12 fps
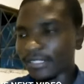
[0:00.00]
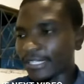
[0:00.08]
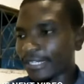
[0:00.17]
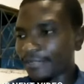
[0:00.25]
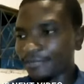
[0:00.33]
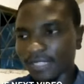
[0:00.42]

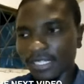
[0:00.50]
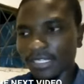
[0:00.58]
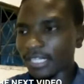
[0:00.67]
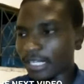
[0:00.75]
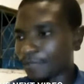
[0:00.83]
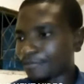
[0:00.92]
Okay,
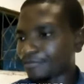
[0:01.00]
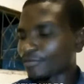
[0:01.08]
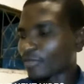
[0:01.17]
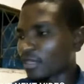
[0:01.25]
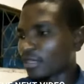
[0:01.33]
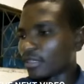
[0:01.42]
and
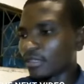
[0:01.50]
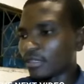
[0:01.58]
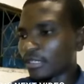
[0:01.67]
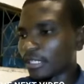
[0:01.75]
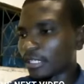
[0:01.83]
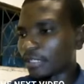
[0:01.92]

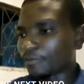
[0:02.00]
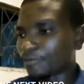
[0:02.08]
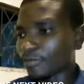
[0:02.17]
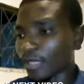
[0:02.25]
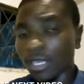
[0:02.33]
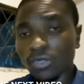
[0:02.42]
I
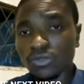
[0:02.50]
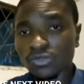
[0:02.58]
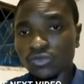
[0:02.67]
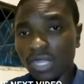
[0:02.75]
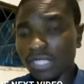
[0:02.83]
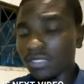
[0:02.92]
will
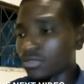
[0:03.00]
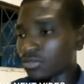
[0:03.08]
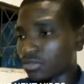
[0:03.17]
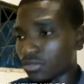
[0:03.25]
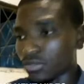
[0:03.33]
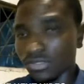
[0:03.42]
try
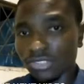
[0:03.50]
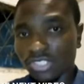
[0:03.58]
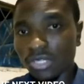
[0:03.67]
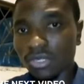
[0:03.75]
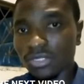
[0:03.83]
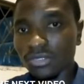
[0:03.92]
to
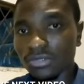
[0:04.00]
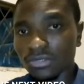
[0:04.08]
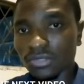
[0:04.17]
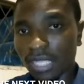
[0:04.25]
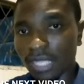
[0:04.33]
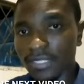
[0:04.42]
show
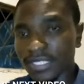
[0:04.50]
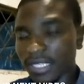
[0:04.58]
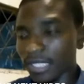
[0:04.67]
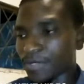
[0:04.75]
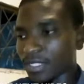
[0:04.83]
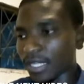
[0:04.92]
you the
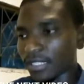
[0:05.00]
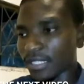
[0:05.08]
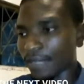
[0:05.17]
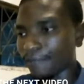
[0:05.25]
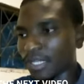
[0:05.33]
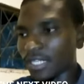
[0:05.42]
steps that
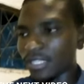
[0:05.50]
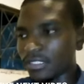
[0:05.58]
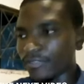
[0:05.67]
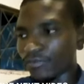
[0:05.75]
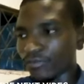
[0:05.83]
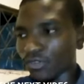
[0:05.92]
I made
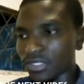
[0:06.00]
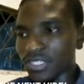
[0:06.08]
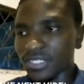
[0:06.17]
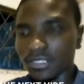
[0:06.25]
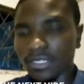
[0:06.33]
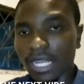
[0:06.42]
for
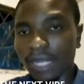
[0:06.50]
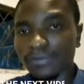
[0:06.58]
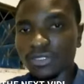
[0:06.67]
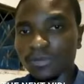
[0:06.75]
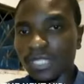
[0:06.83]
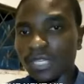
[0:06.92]
this
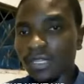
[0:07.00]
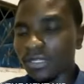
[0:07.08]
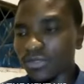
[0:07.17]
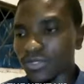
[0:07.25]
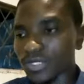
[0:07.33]
laptop to